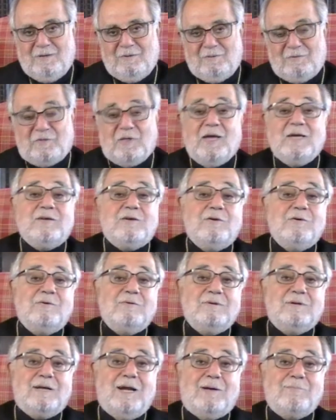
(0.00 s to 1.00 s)
Well, thank you,
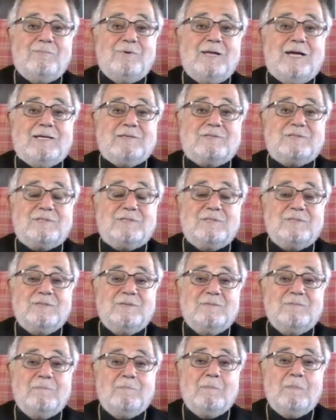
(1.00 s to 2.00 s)
and God bless.
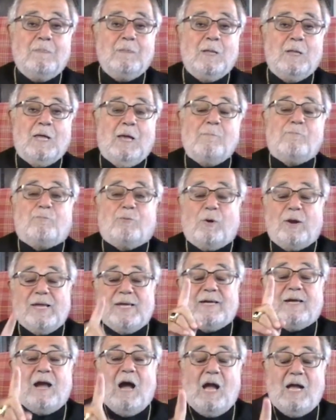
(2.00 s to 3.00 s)
And
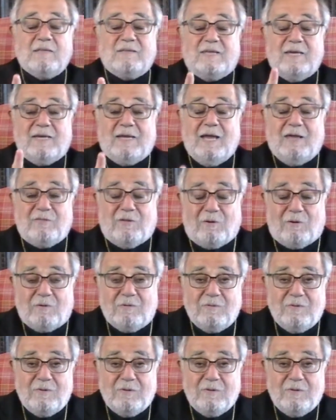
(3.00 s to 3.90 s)
pray God together.